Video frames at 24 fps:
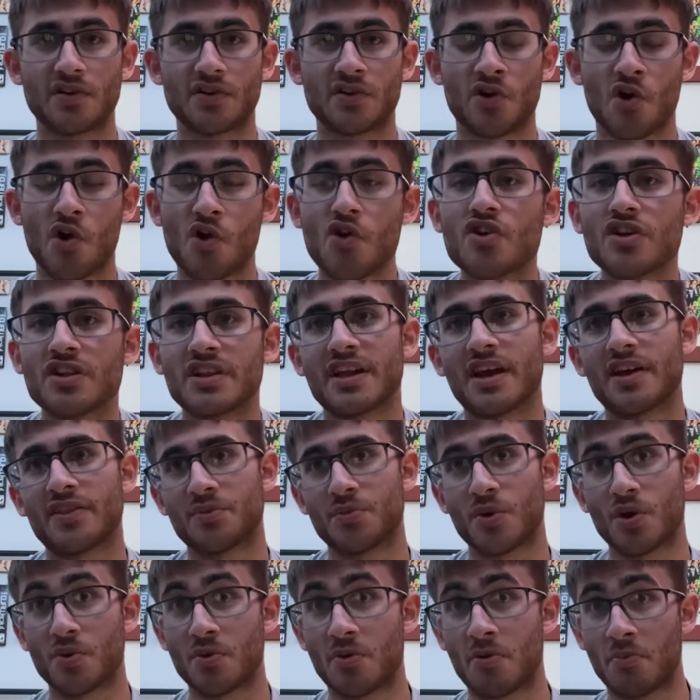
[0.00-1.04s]
currently at the
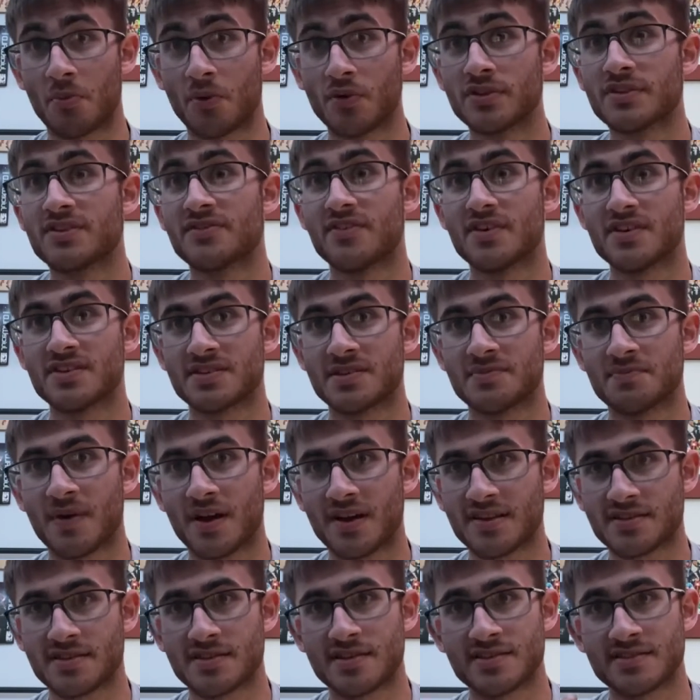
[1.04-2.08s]
moment Multiverse of
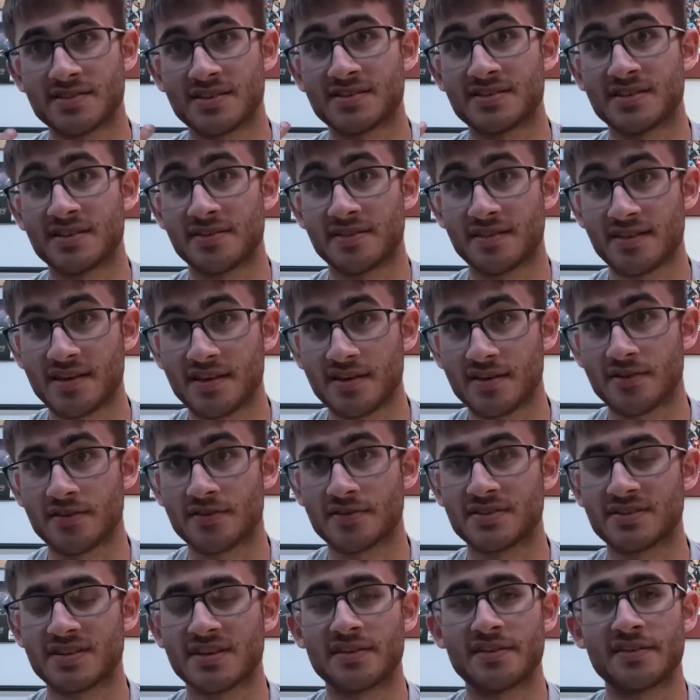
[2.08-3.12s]
Madness is in
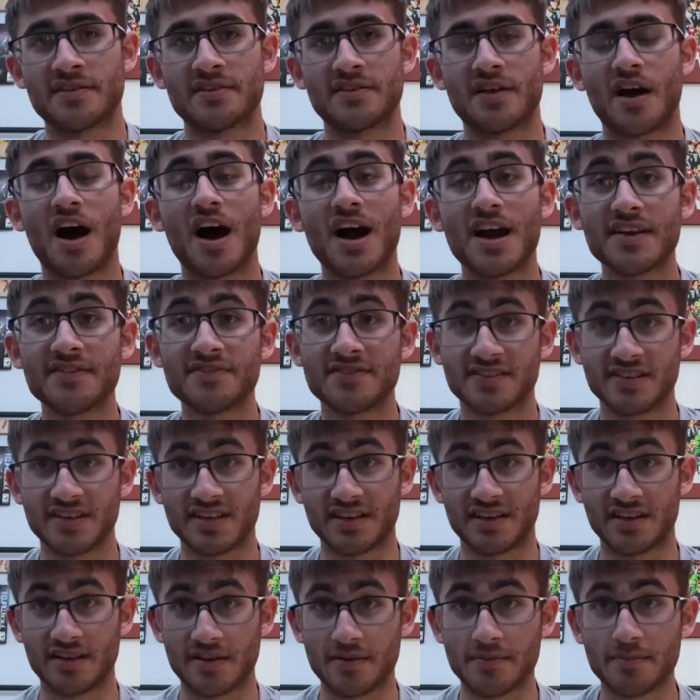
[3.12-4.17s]
theaters and I've
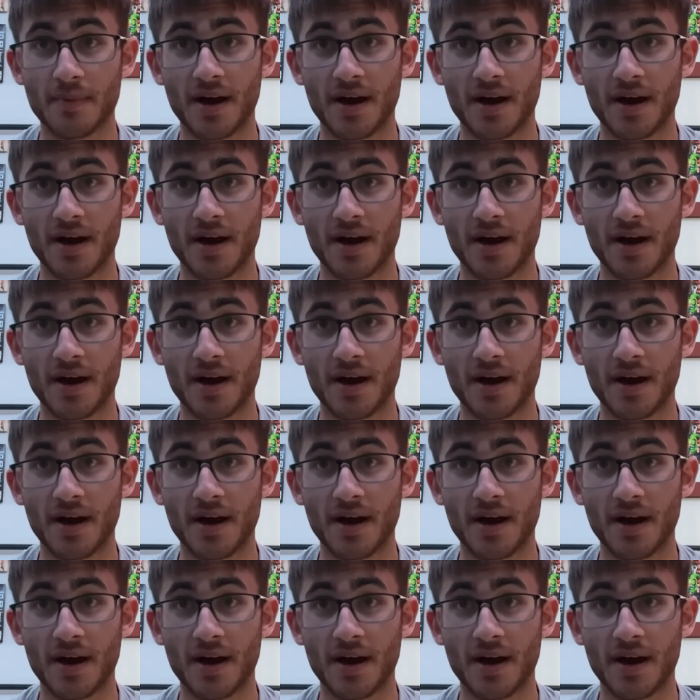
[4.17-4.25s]
seen it.